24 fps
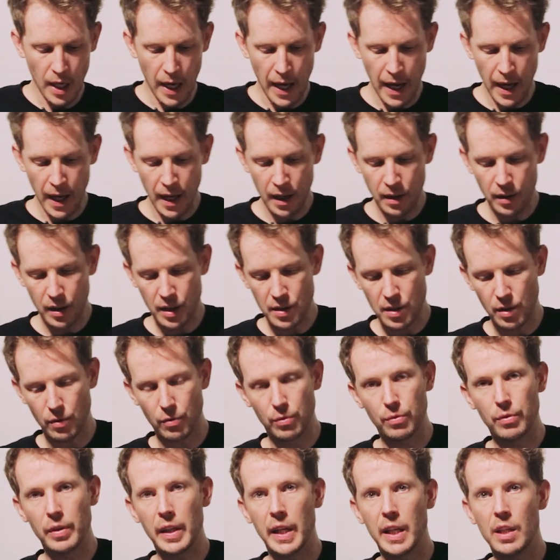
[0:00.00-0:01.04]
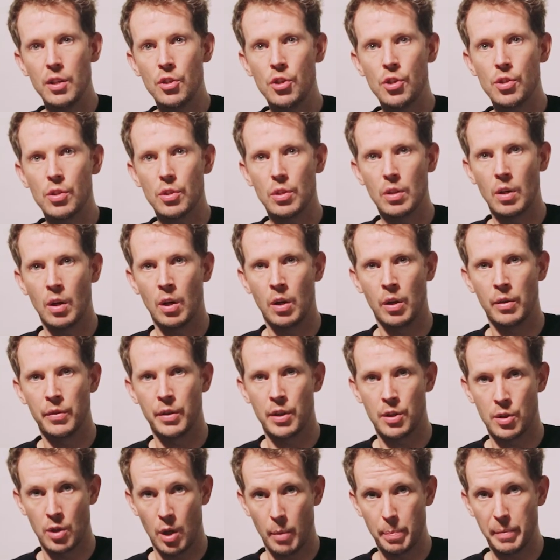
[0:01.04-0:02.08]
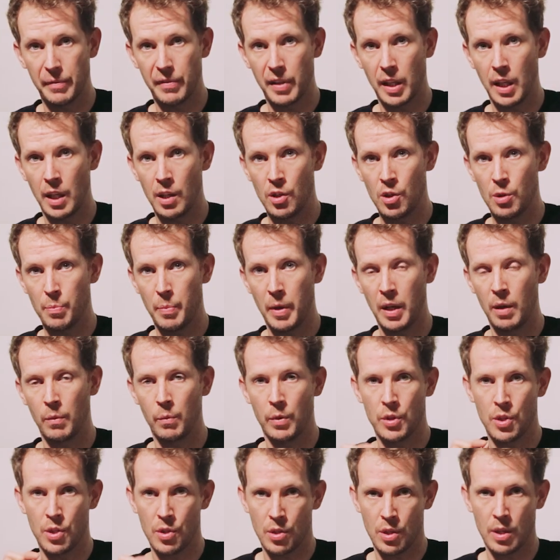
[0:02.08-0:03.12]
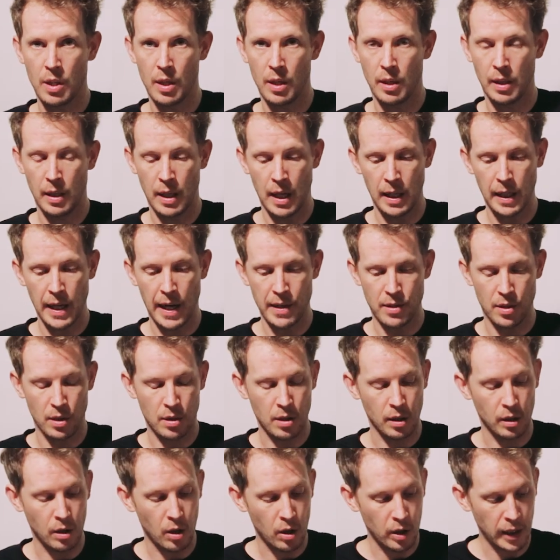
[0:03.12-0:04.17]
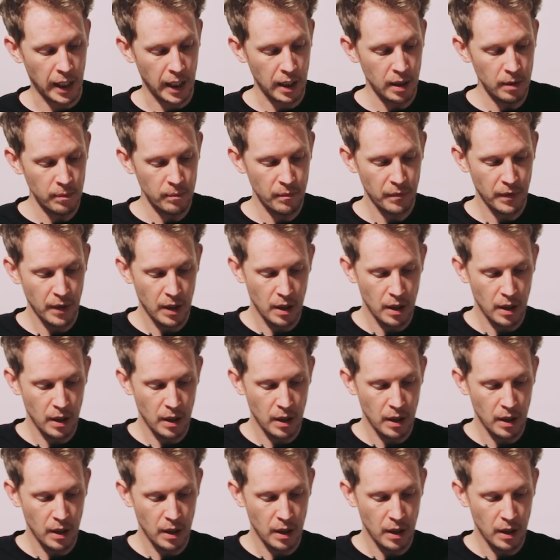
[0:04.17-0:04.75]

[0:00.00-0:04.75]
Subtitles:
And there's a ridge on the top of the hinge pin which allows it to lock in.